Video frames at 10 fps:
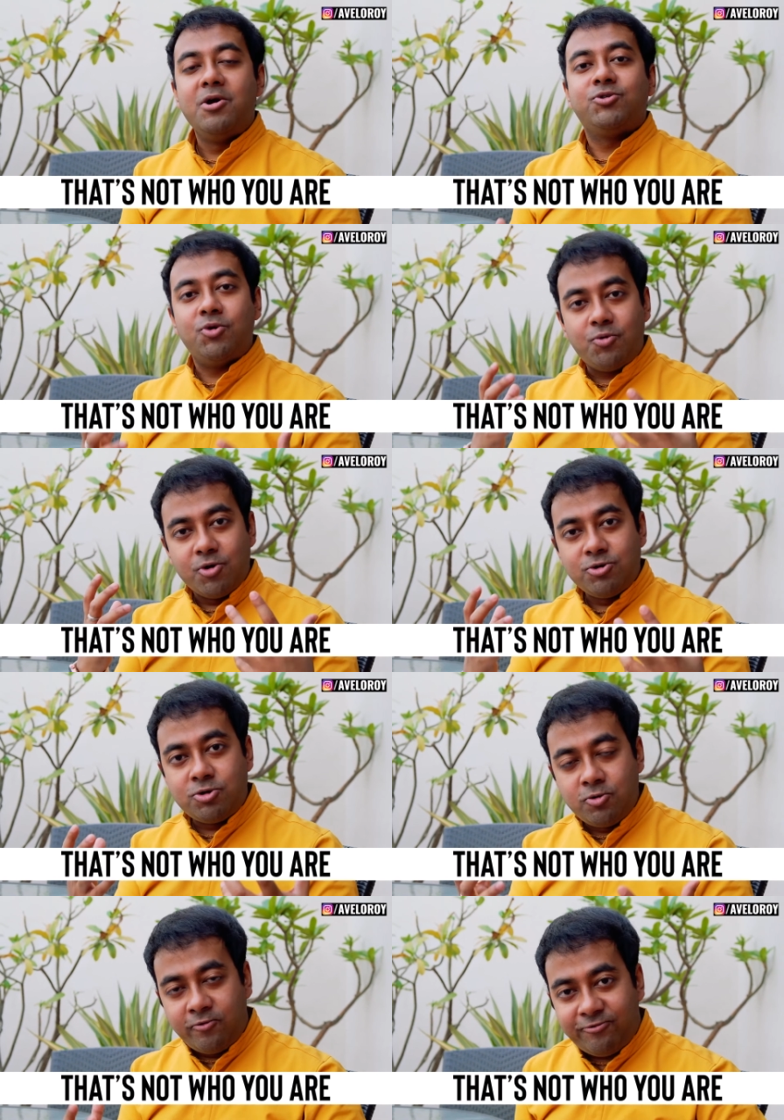So
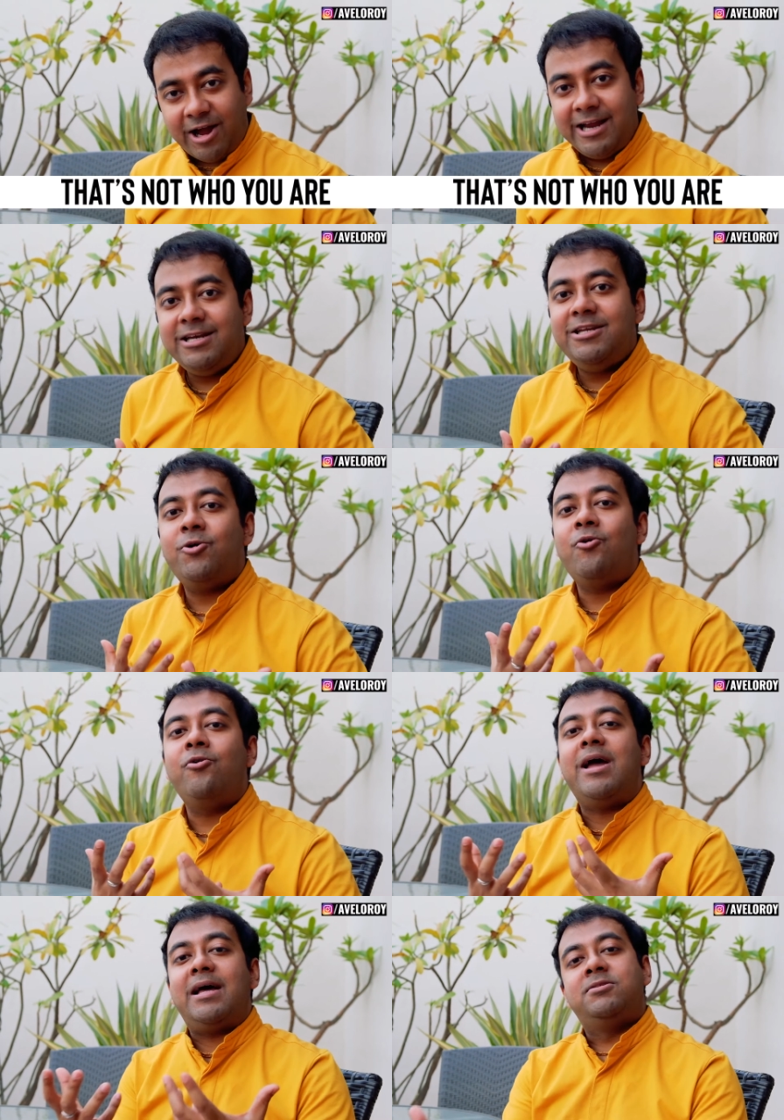to find your
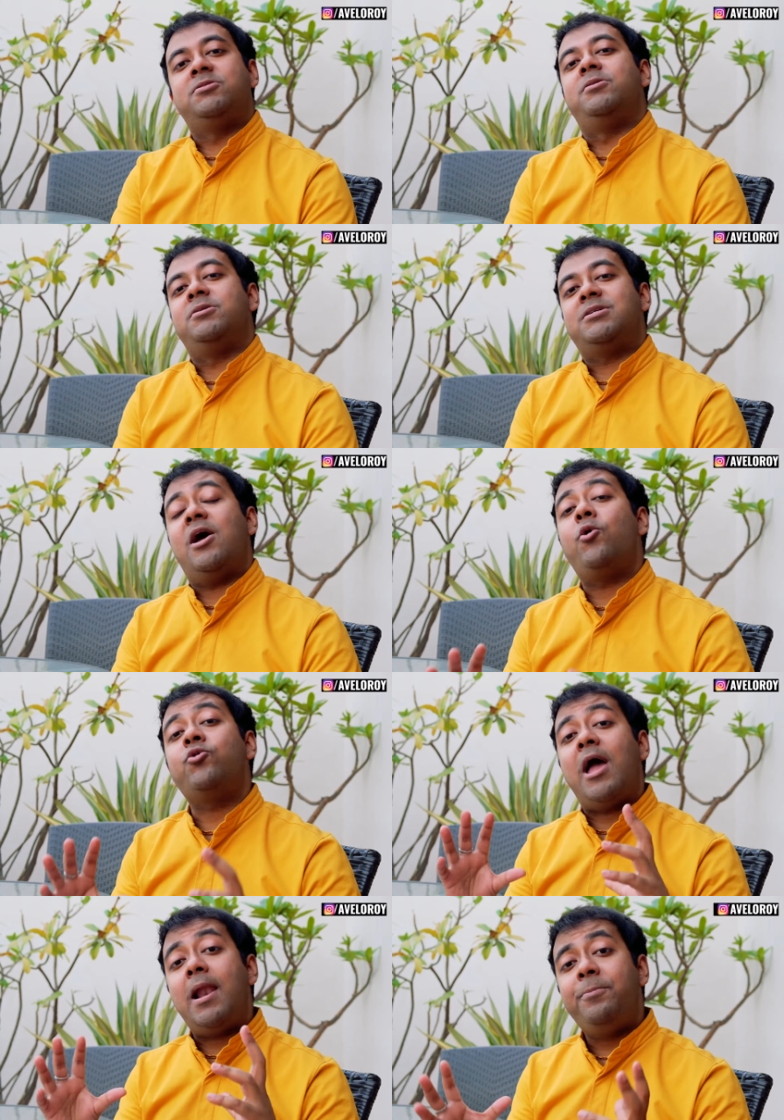own answers and how
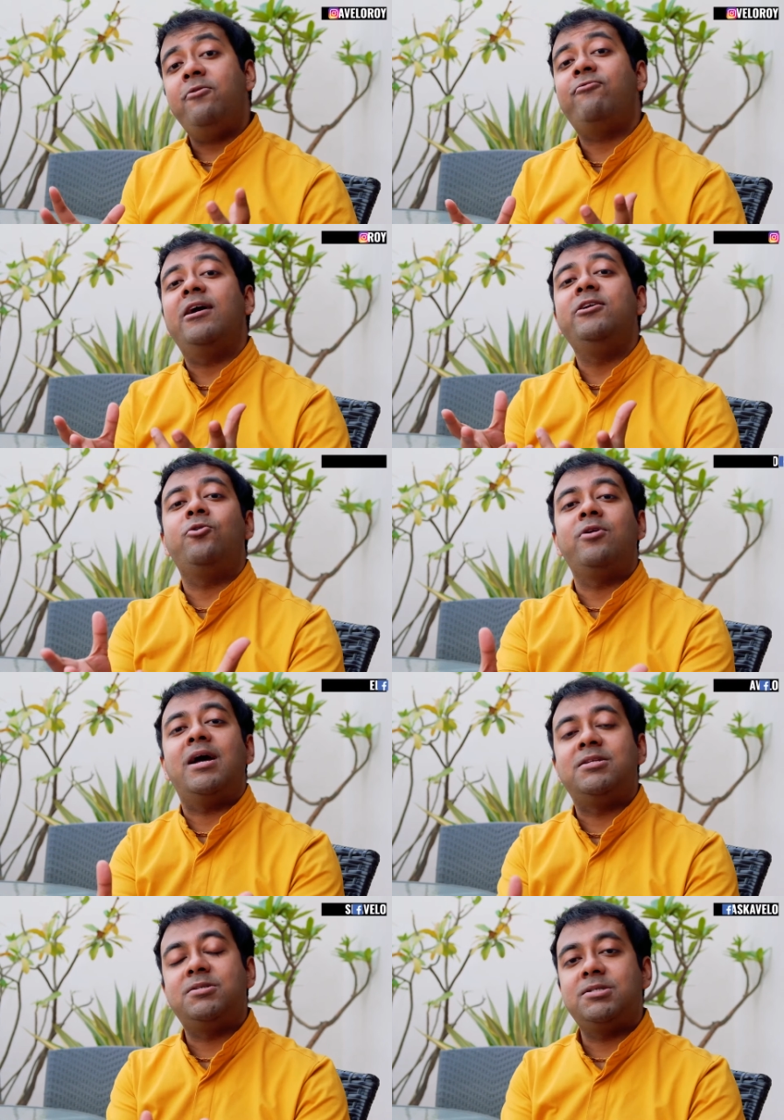to help you find your own
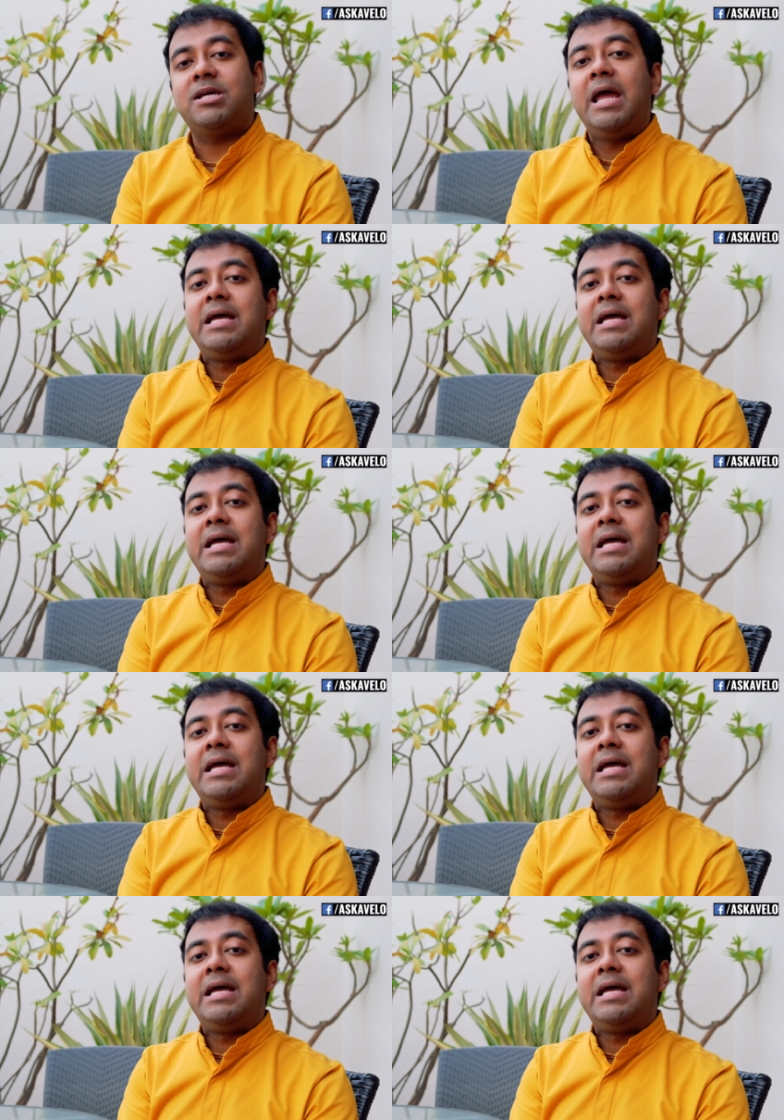answers.